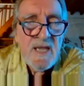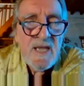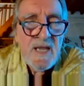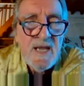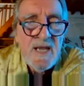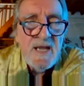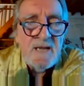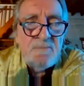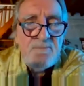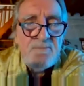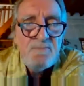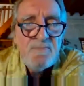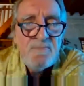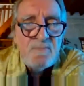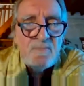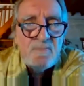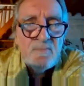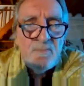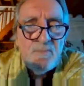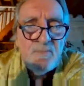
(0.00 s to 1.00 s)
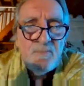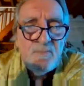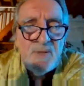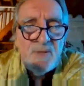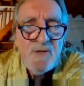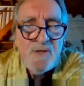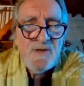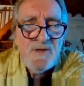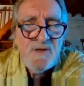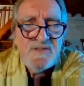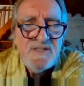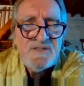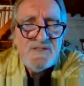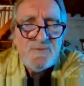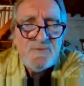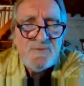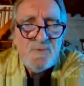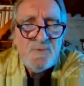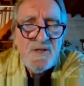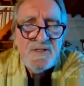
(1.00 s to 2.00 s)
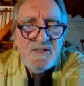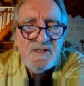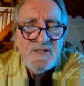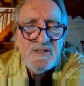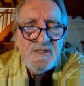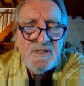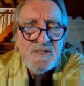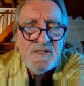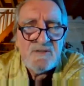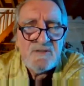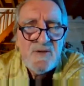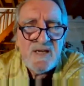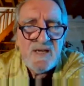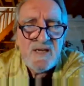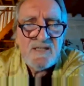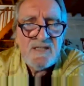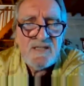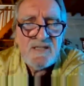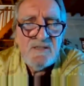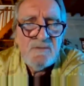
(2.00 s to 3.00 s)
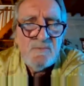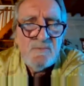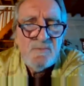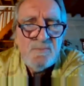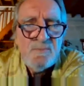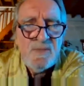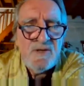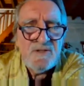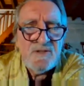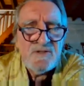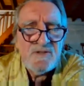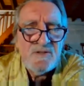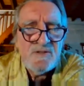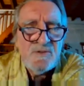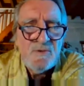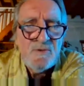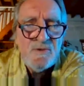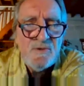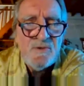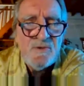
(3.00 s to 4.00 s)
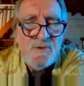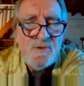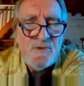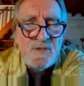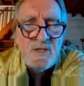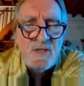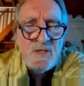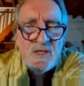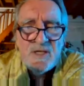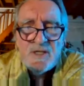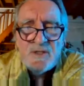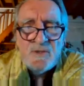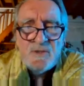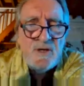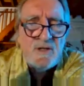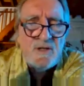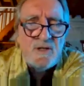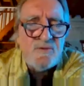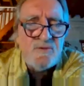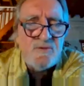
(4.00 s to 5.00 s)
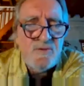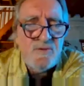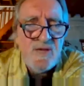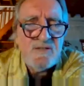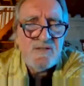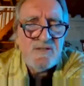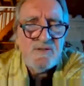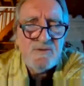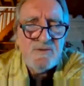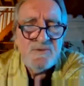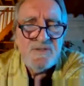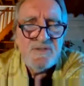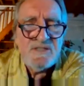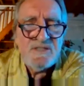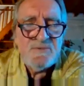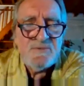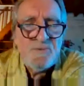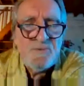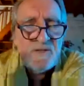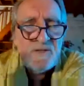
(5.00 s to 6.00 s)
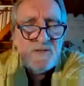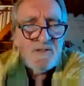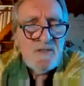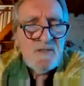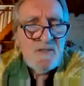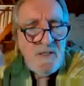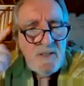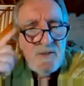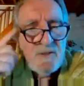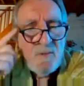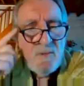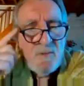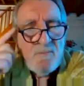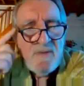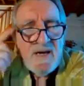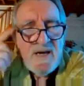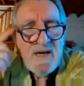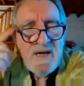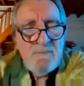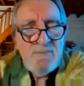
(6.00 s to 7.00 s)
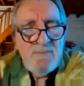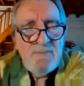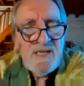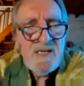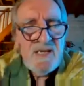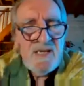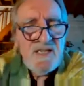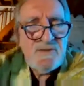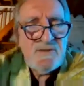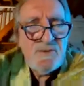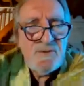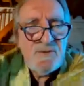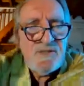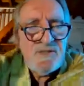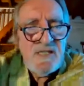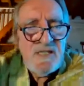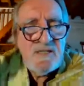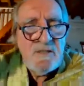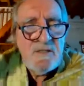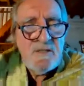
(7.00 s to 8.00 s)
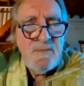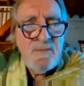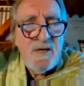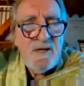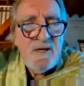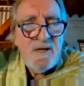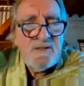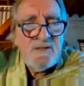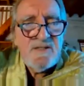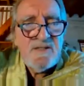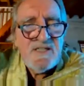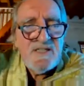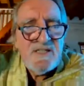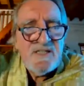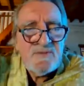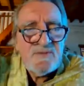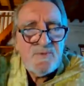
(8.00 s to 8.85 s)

And because this word is attracting, because you are attracted to this word, your mind begins to think about this